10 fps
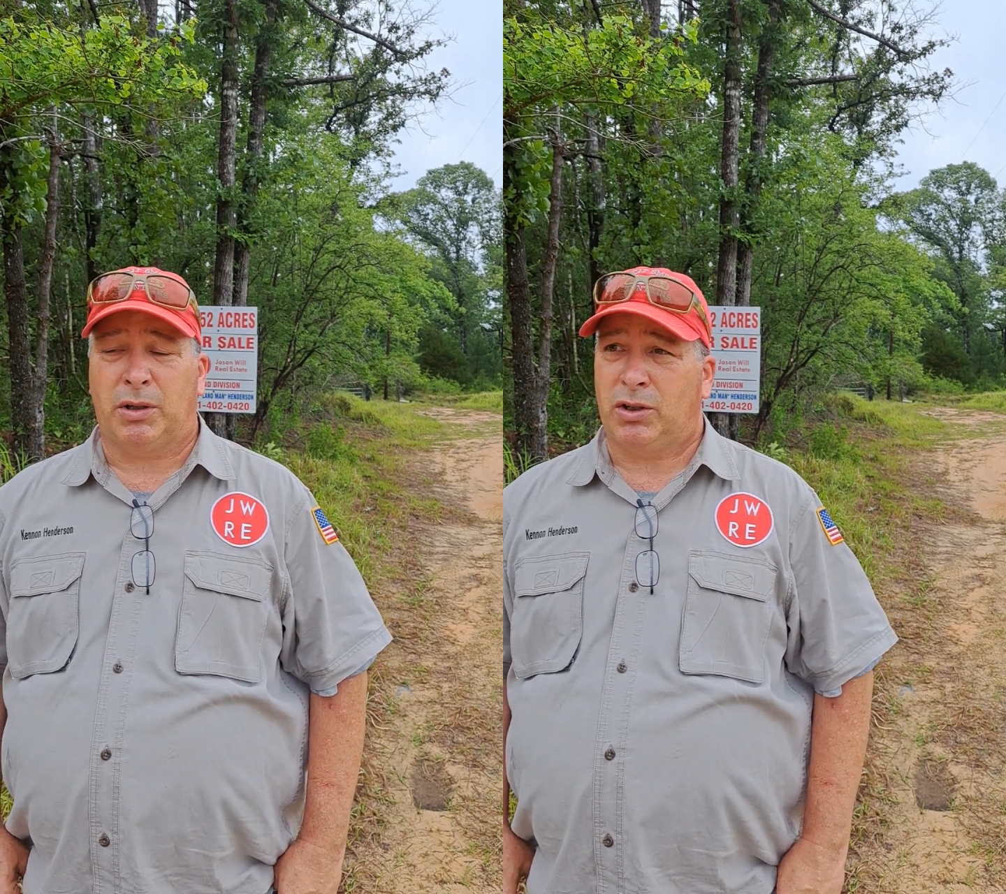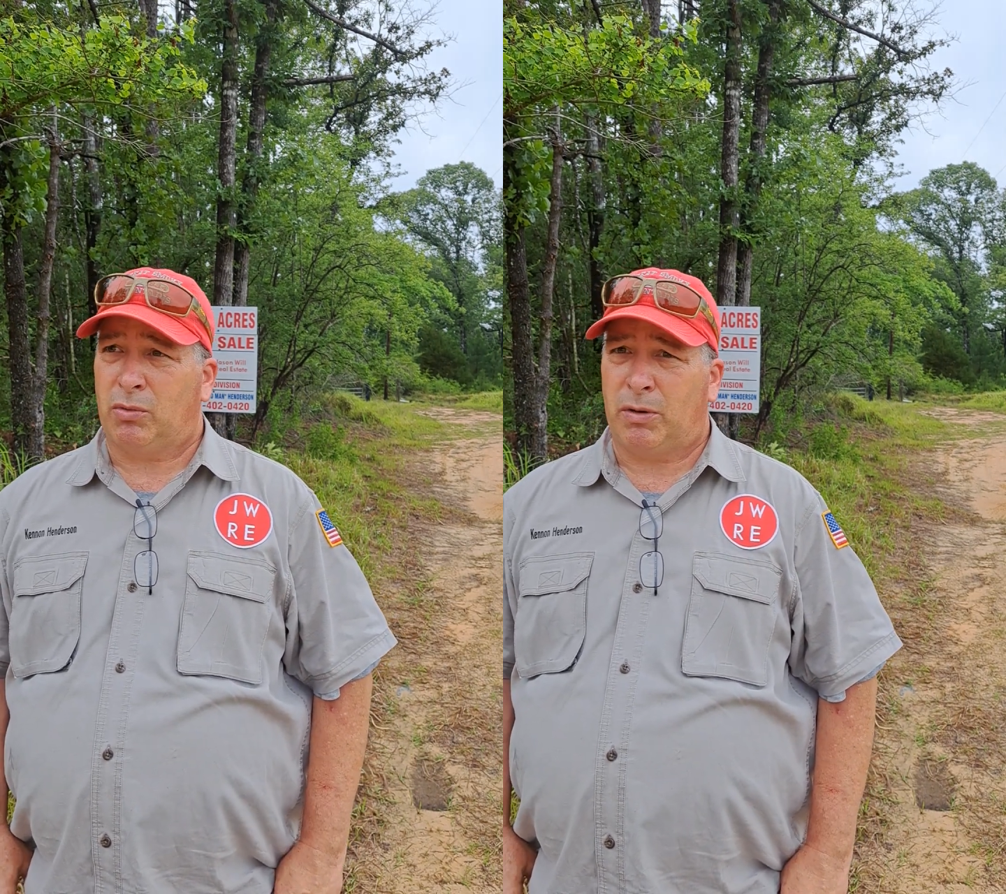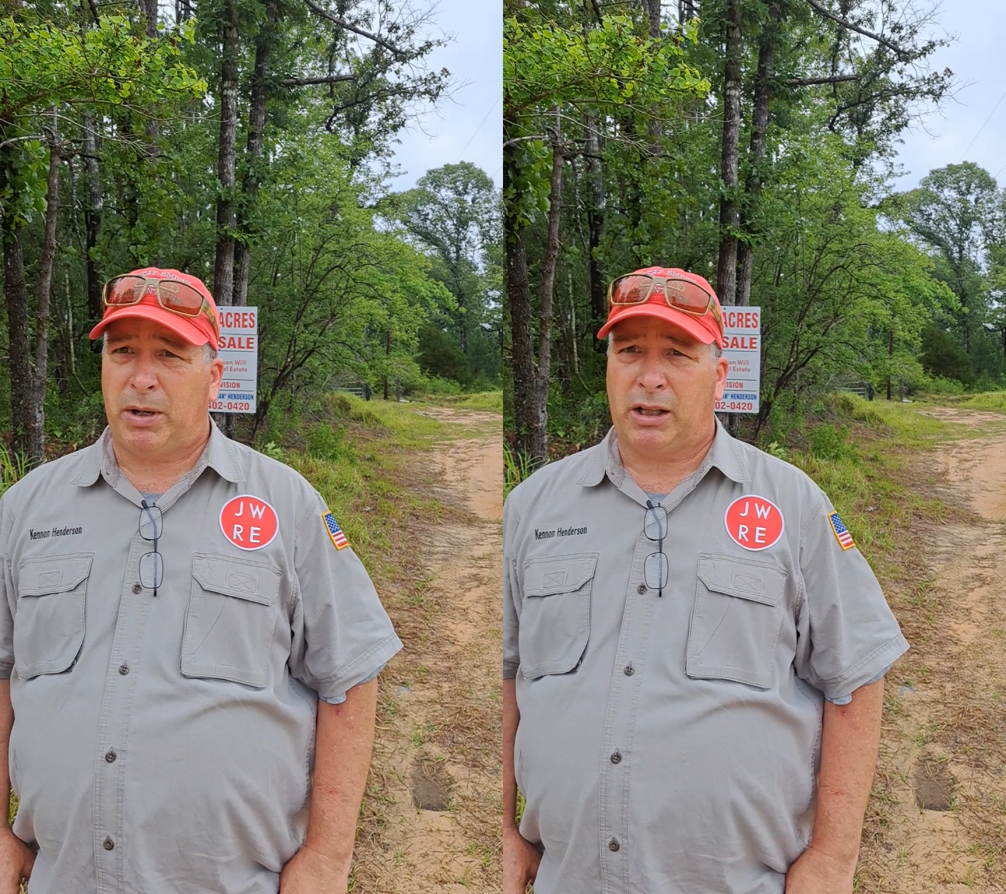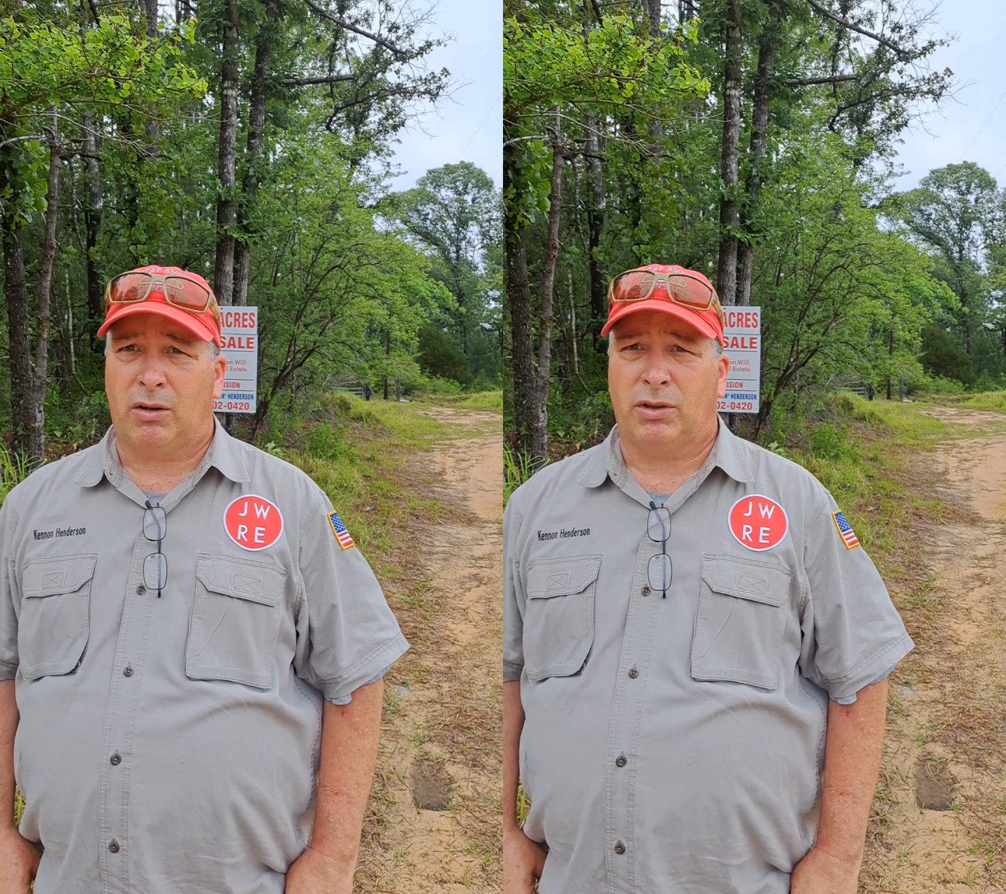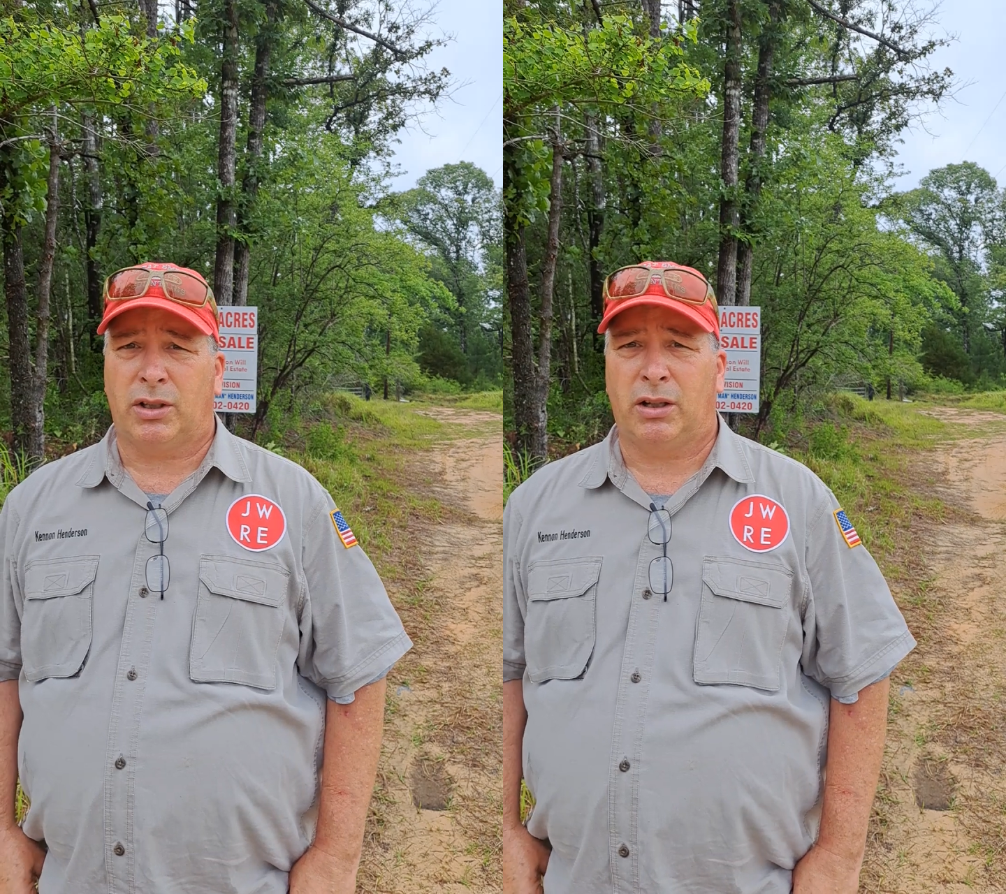but you want to be
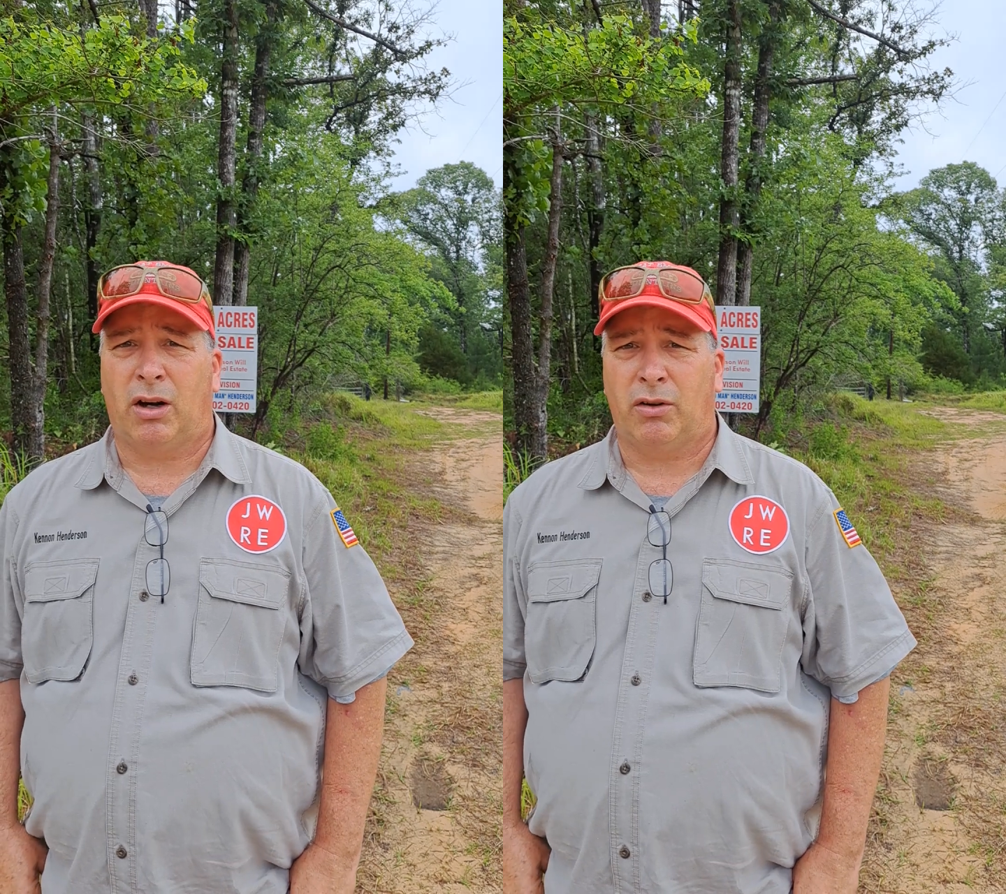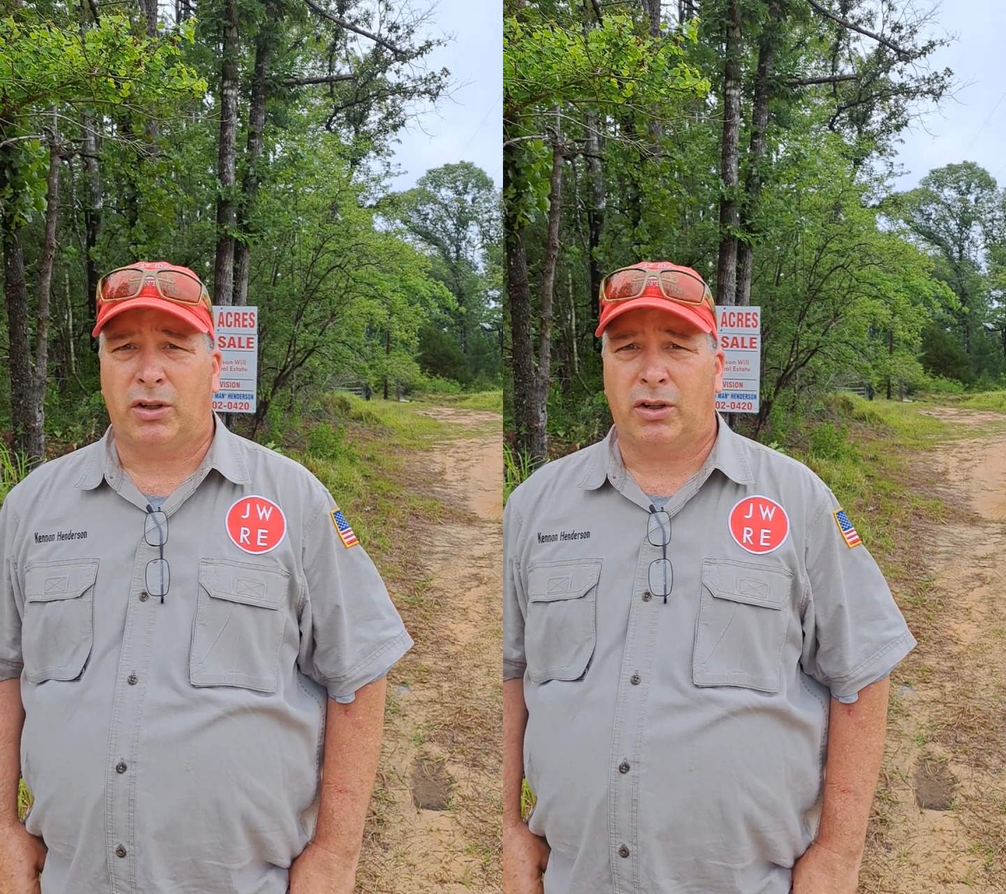close to all